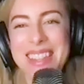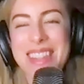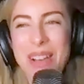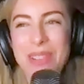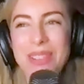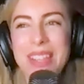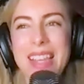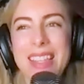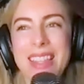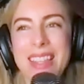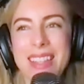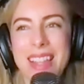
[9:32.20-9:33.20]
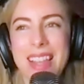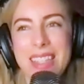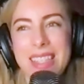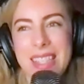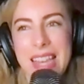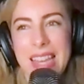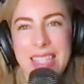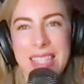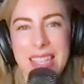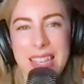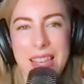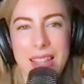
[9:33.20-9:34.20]
No, like the
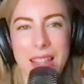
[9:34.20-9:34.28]
sexy